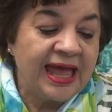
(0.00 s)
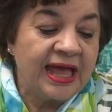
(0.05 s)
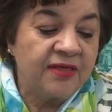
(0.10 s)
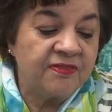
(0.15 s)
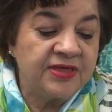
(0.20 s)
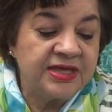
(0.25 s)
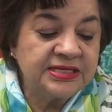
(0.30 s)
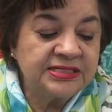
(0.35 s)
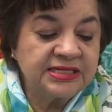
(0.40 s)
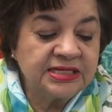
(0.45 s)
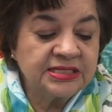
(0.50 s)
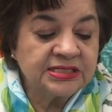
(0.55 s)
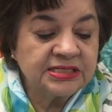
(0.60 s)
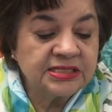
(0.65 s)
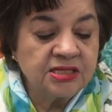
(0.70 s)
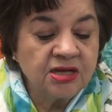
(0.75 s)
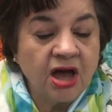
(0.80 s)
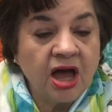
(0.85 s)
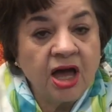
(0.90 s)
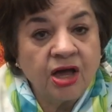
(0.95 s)
This is
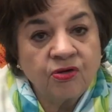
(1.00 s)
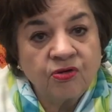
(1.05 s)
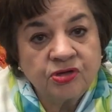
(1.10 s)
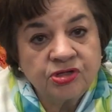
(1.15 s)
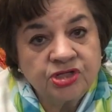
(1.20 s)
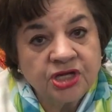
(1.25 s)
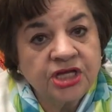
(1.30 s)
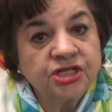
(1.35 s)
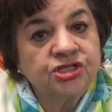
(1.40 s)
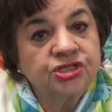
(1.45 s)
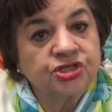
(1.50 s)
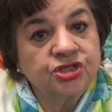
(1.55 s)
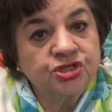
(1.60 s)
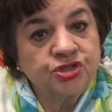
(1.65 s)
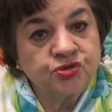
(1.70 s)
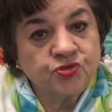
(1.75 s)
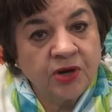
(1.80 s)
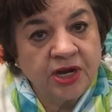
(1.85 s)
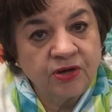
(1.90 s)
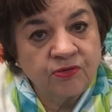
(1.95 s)
not just a
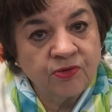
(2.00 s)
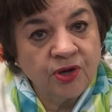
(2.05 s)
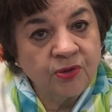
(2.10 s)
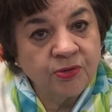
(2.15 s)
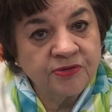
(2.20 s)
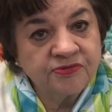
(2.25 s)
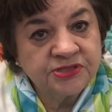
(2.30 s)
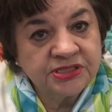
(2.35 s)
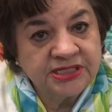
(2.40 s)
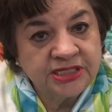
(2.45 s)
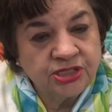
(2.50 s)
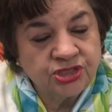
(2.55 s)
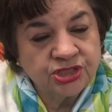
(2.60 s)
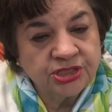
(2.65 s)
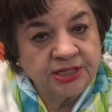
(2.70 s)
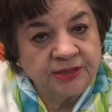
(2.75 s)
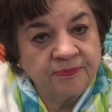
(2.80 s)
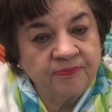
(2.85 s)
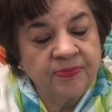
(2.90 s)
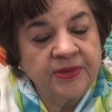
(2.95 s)
straight row of stitching.